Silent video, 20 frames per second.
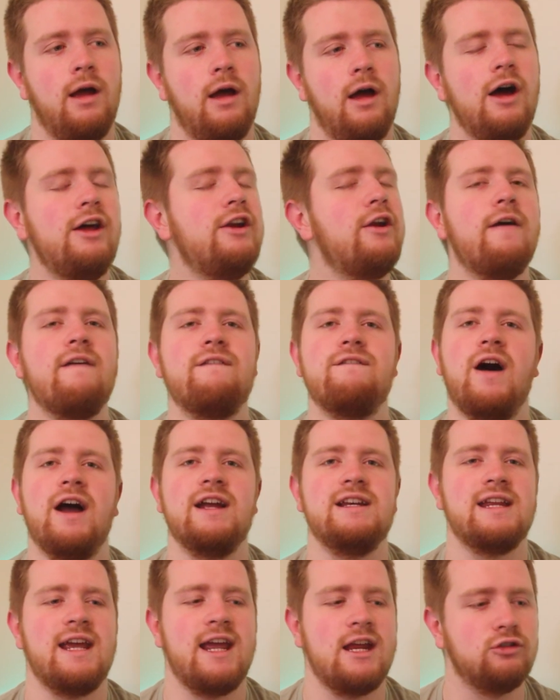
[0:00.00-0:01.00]
And I
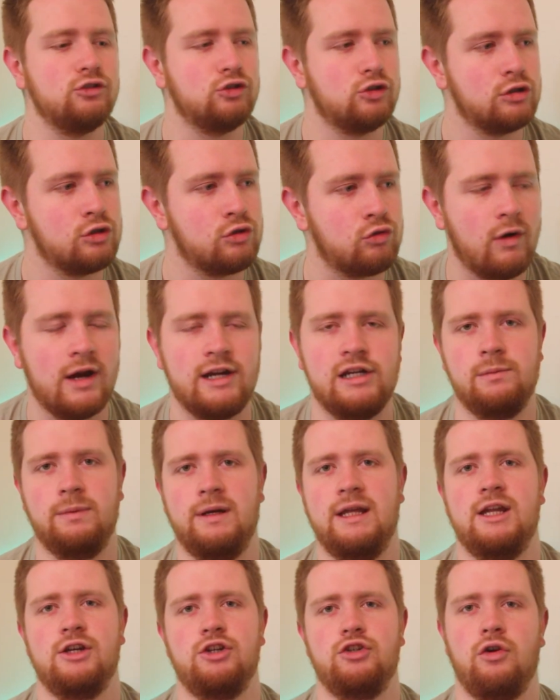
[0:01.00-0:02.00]
find it
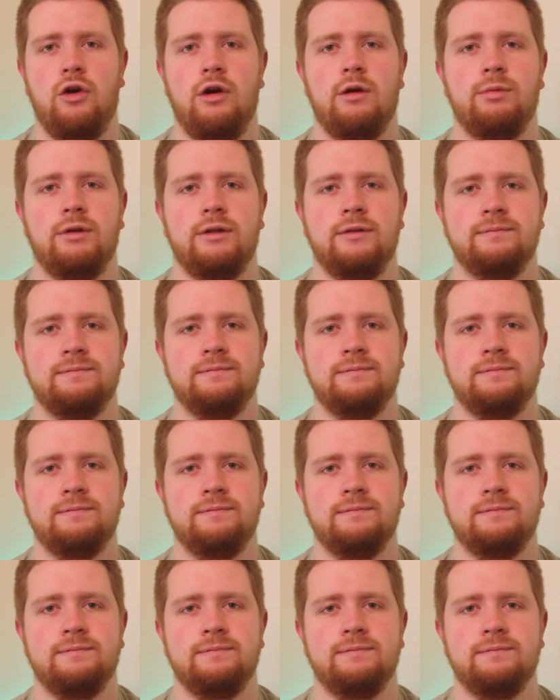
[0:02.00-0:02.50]
incredibly enjoyable.